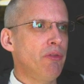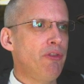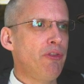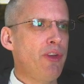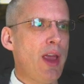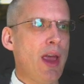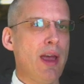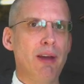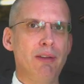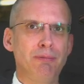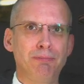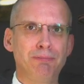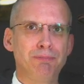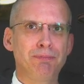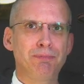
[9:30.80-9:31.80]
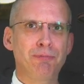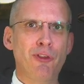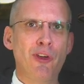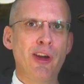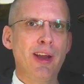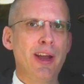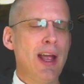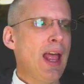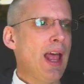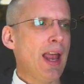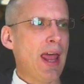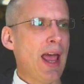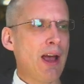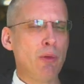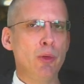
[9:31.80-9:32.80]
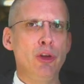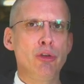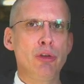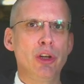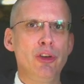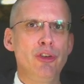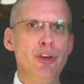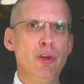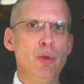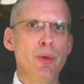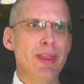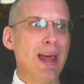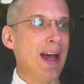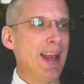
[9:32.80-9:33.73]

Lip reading: fit, right? And how are you going to deal with that?